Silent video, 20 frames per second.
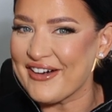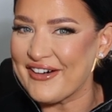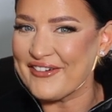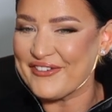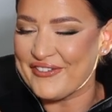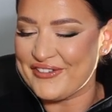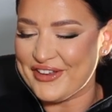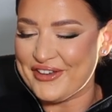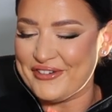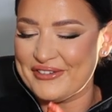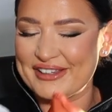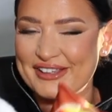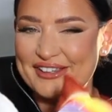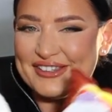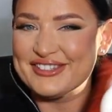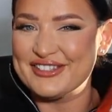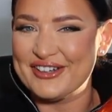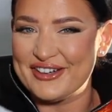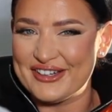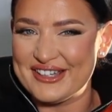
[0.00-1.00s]
got a few little
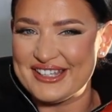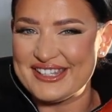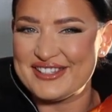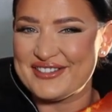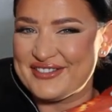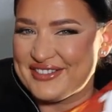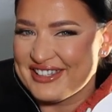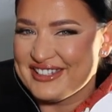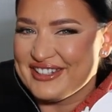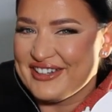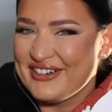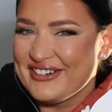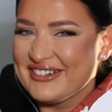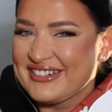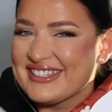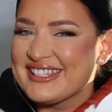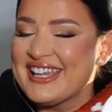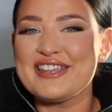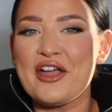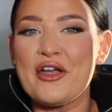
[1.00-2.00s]
toys for the
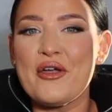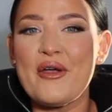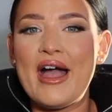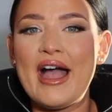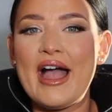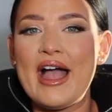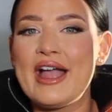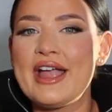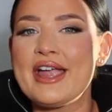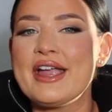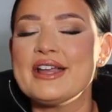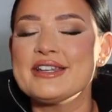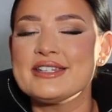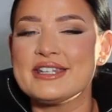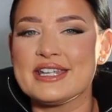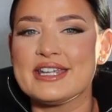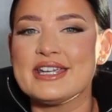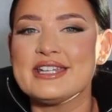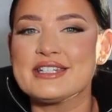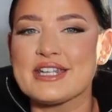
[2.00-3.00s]
dogs. So I
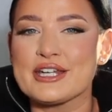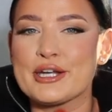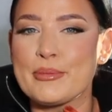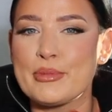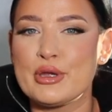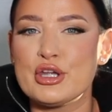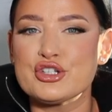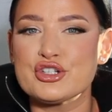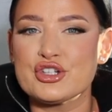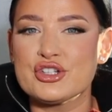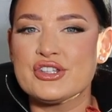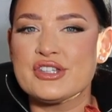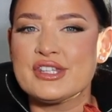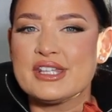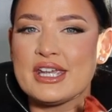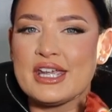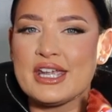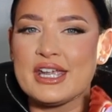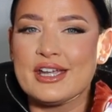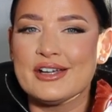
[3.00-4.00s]
did an
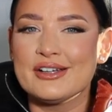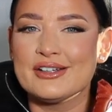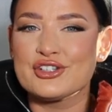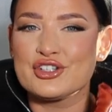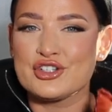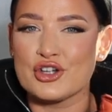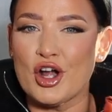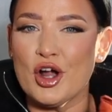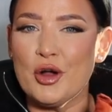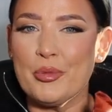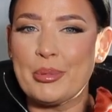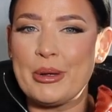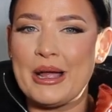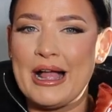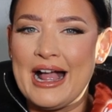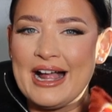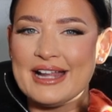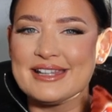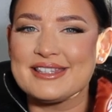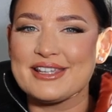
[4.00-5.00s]
emergency shop
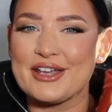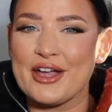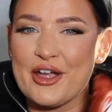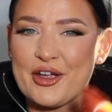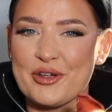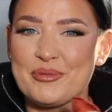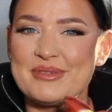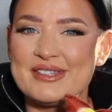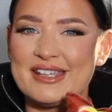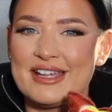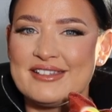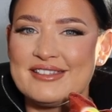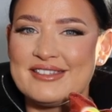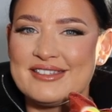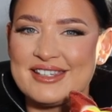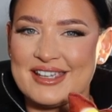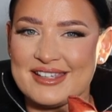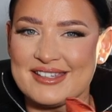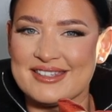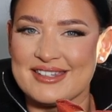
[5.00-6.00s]
at
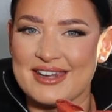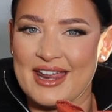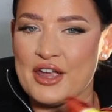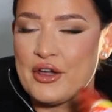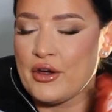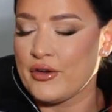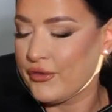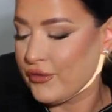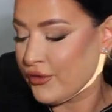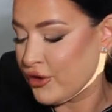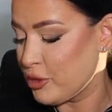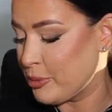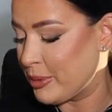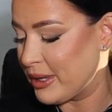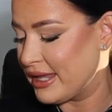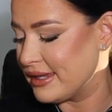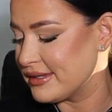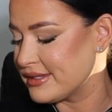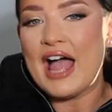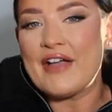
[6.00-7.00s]
HomeSense yesterday. I got a few
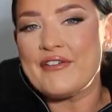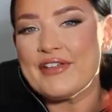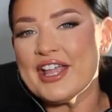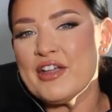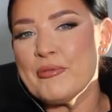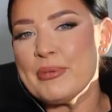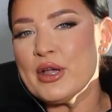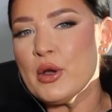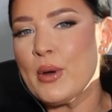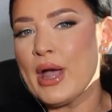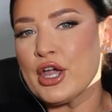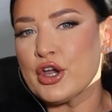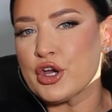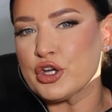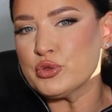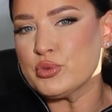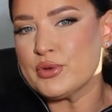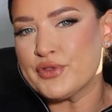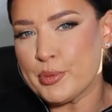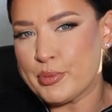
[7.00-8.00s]
bits. I've ever been quite
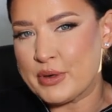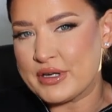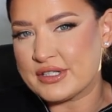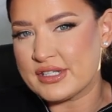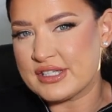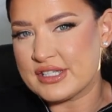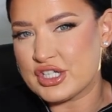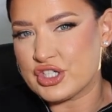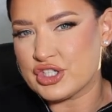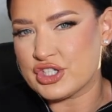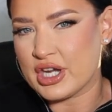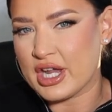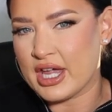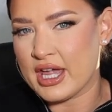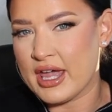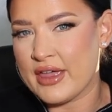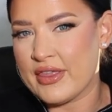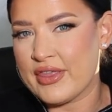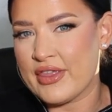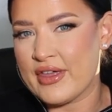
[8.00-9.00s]
good with the presents this
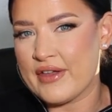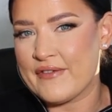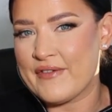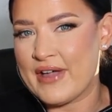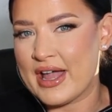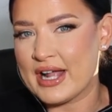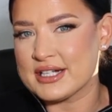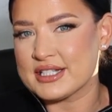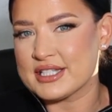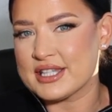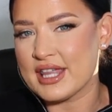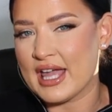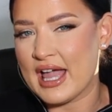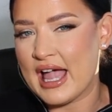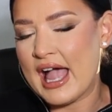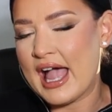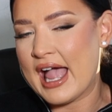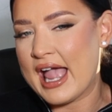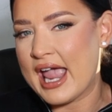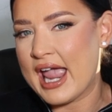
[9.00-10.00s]
year. The fact that
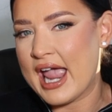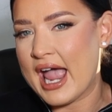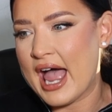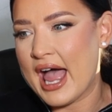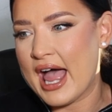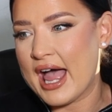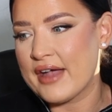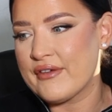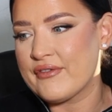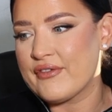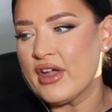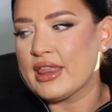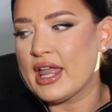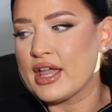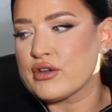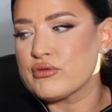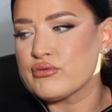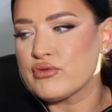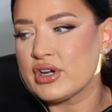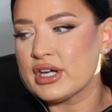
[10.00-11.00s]
I have,
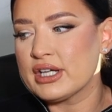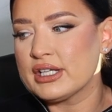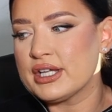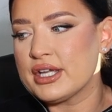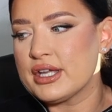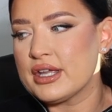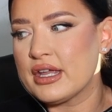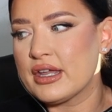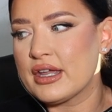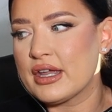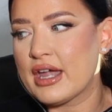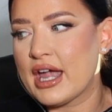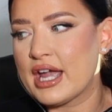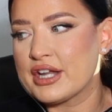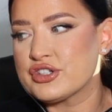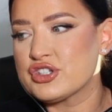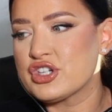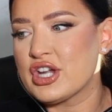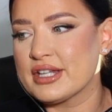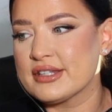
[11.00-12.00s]
like, really
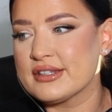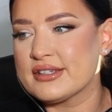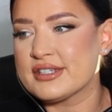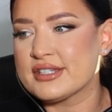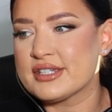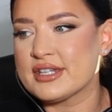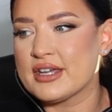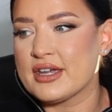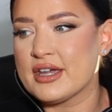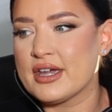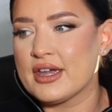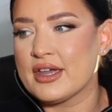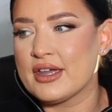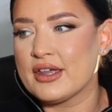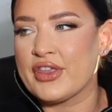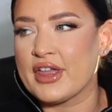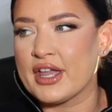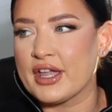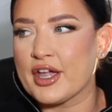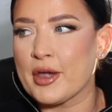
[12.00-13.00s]
had a chance to
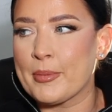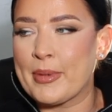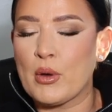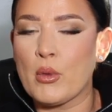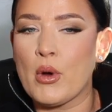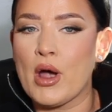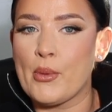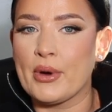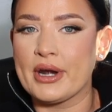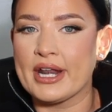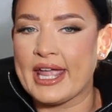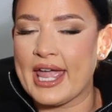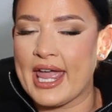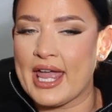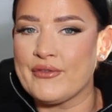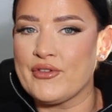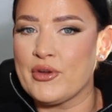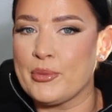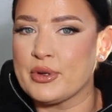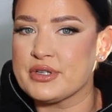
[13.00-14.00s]
think about what I want to get
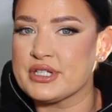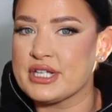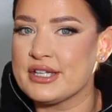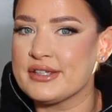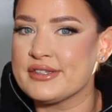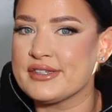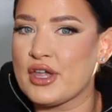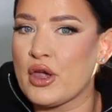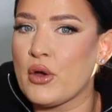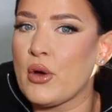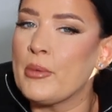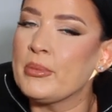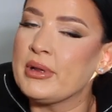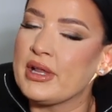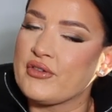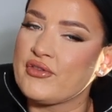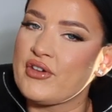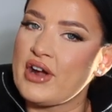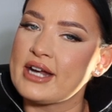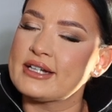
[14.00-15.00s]
everybody. So on
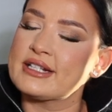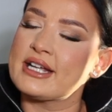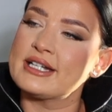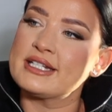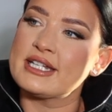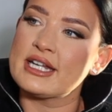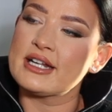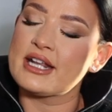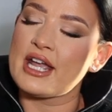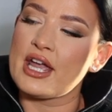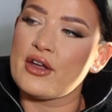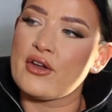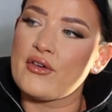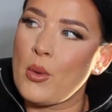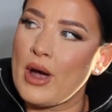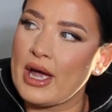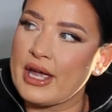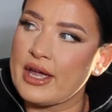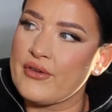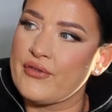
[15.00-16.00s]
Black Friday, I did get
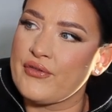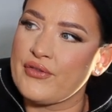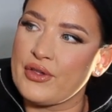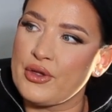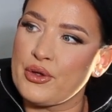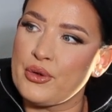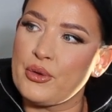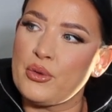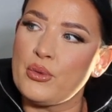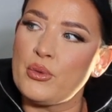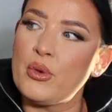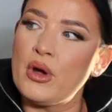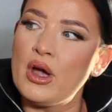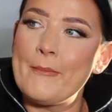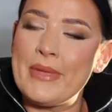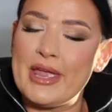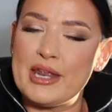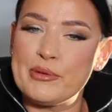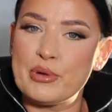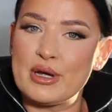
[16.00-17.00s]
quite a few
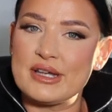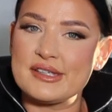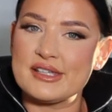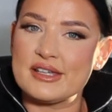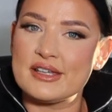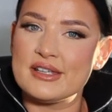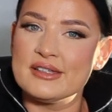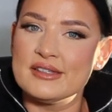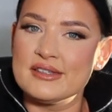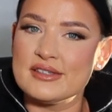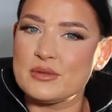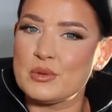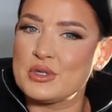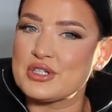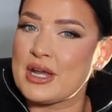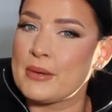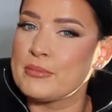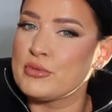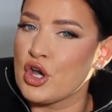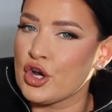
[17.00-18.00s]
main presents,
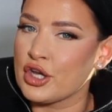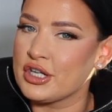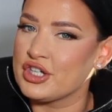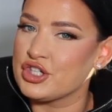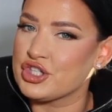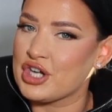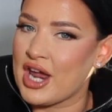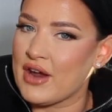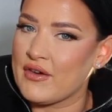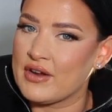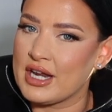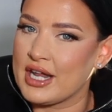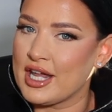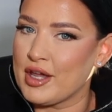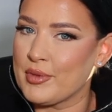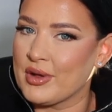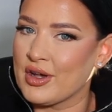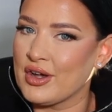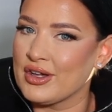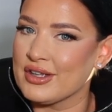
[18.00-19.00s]
which I'm not going to share in
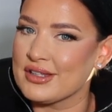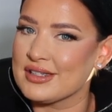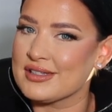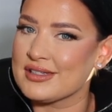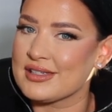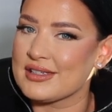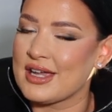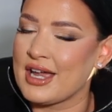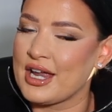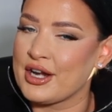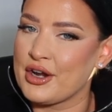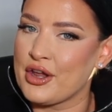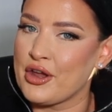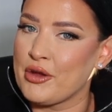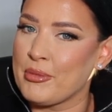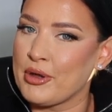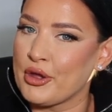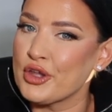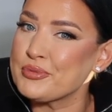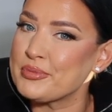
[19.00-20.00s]
here because I
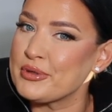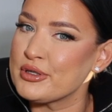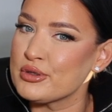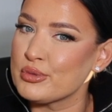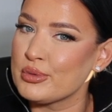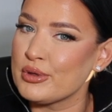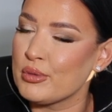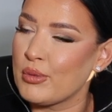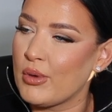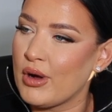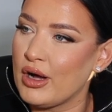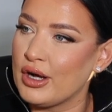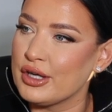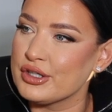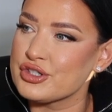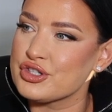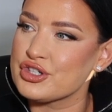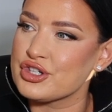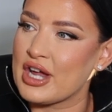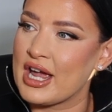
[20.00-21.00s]
know my husband will want
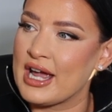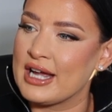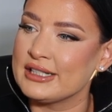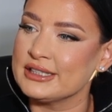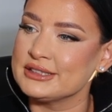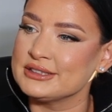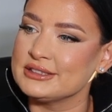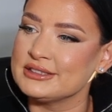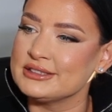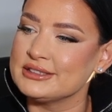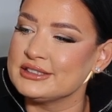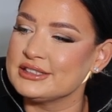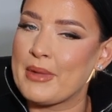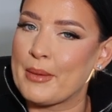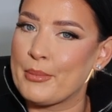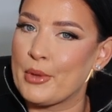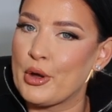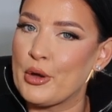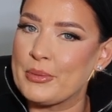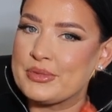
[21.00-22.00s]
and my
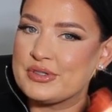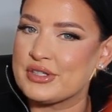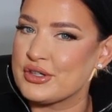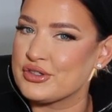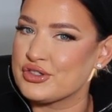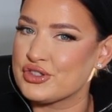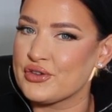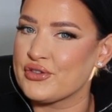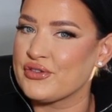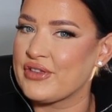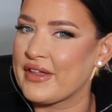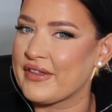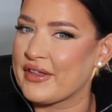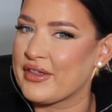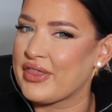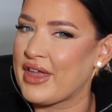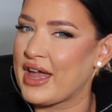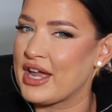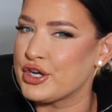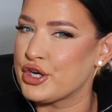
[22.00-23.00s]
mum, so stuff
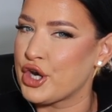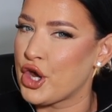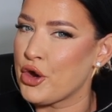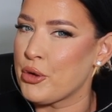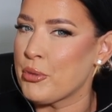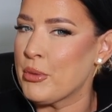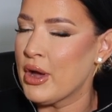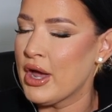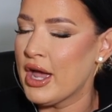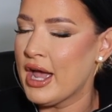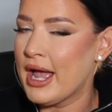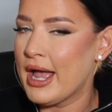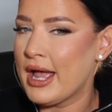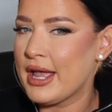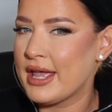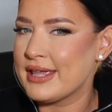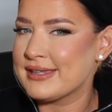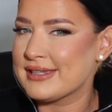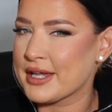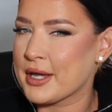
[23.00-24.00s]
like that I know
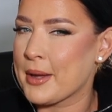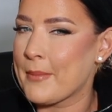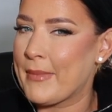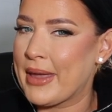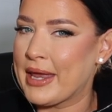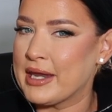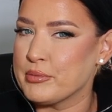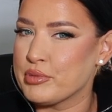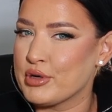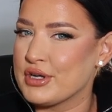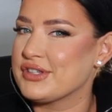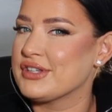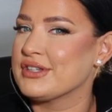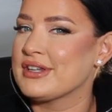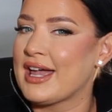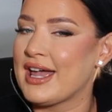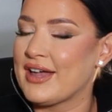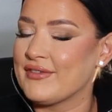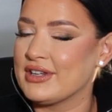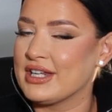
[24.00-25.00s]
is like a main present
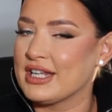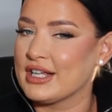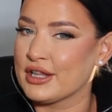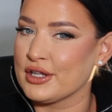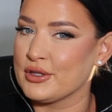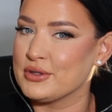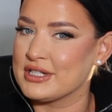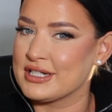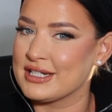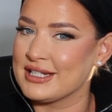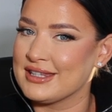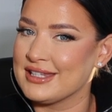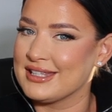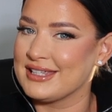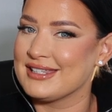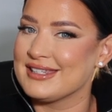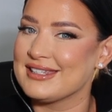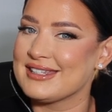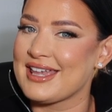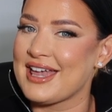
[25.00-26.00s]
I haven't included in
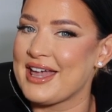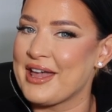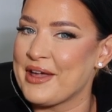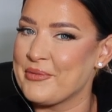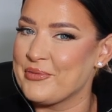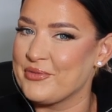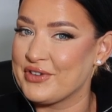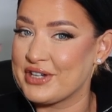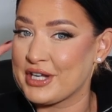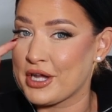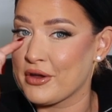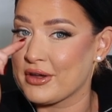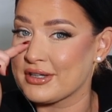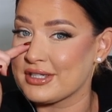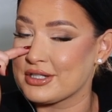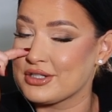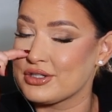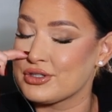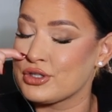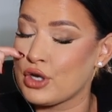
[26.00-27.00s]
this video because
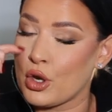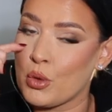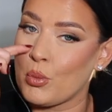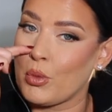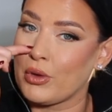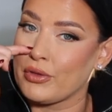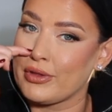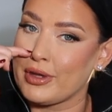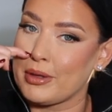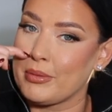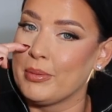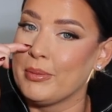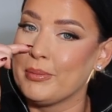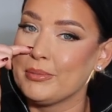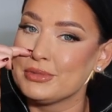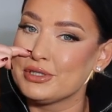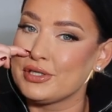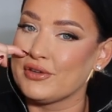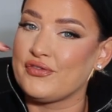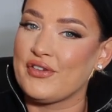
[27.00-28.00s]
I just don't want them
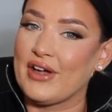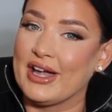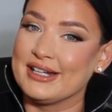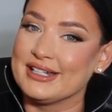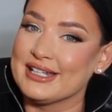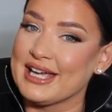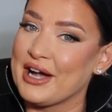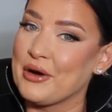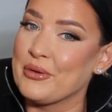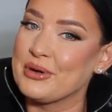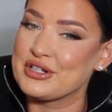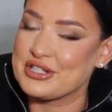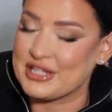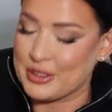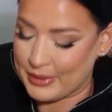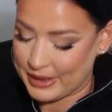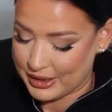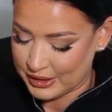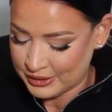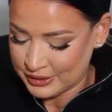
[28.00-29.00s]
to find out, which they
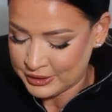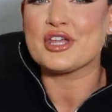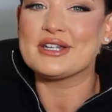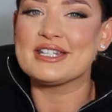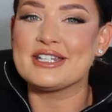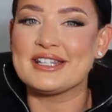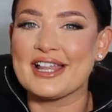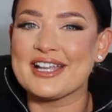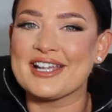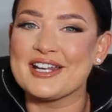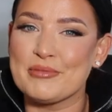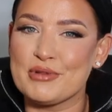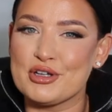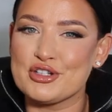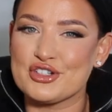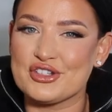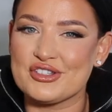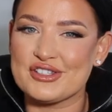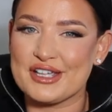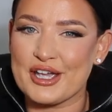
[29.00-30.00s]
will. So I did like an
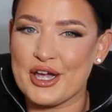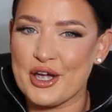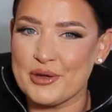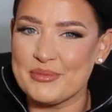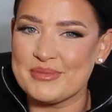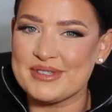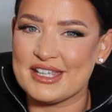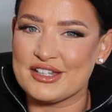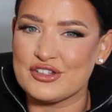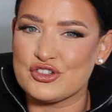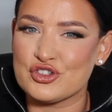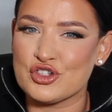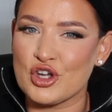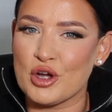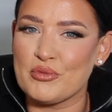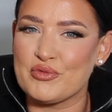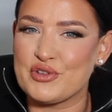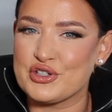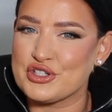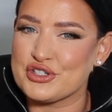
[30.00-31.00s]
emergency HomeSense
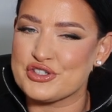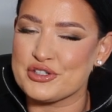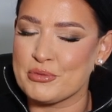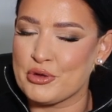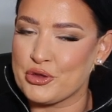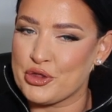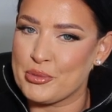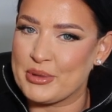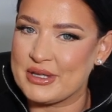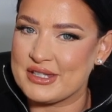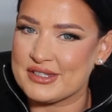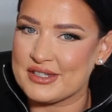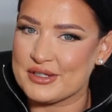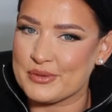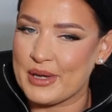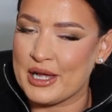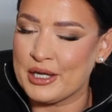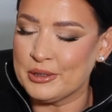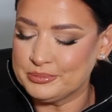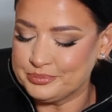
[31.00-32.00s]
shop for just some other bits as
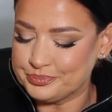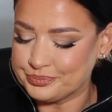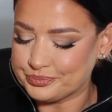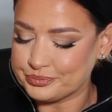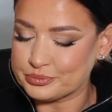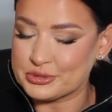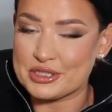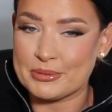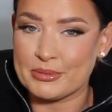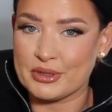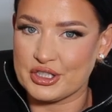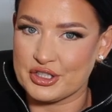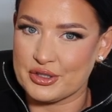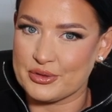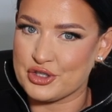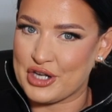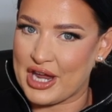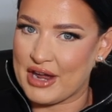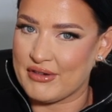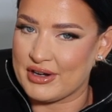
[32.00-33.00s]
well, which I'm going to
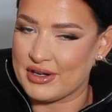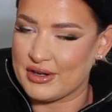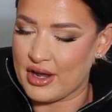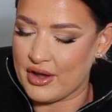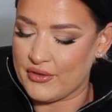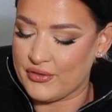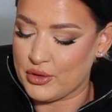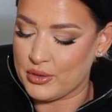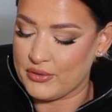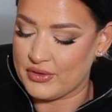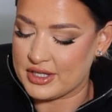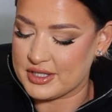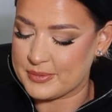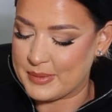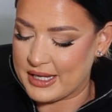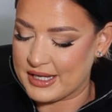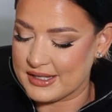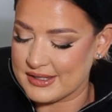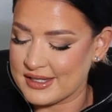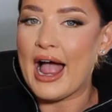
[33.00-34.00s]
share in a few of these
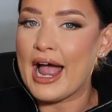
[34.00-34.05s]
bits.